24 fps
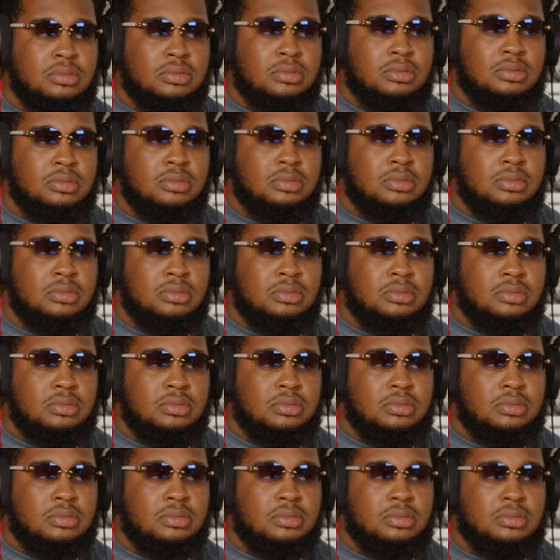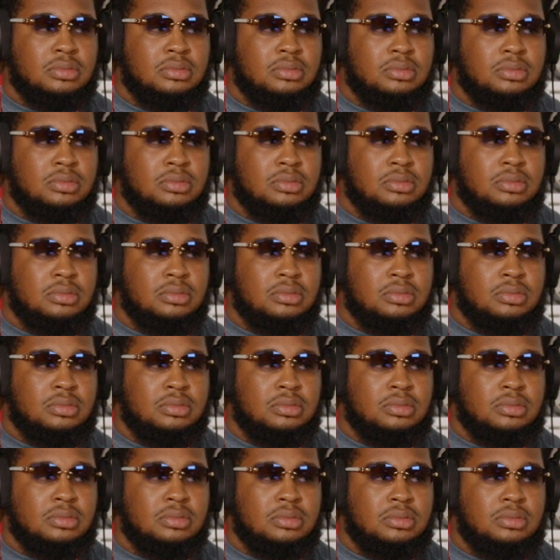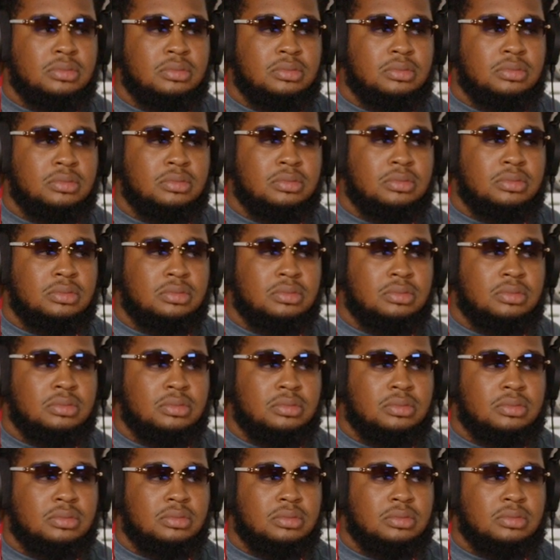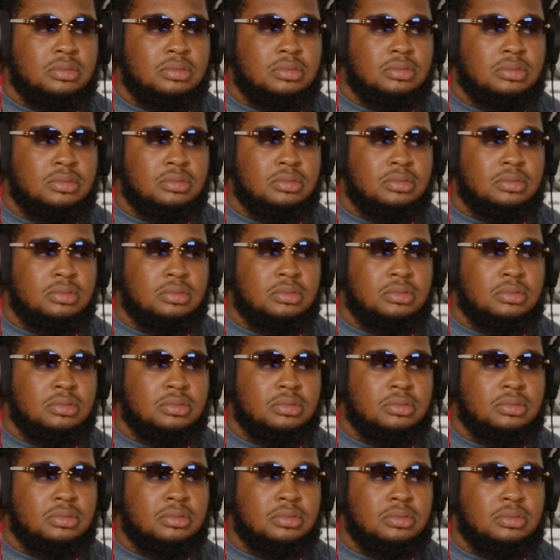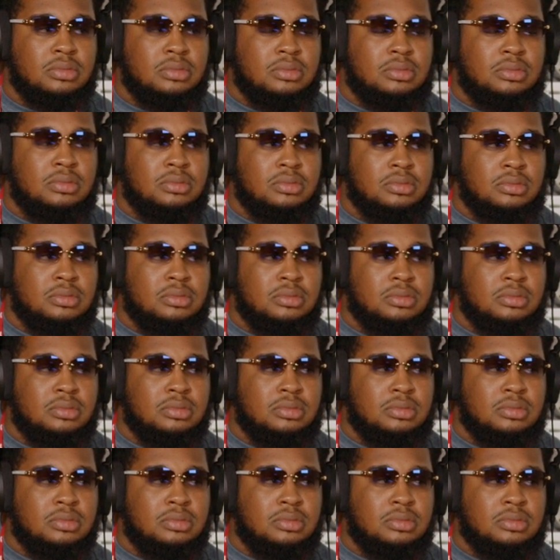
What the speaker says: (not speaking)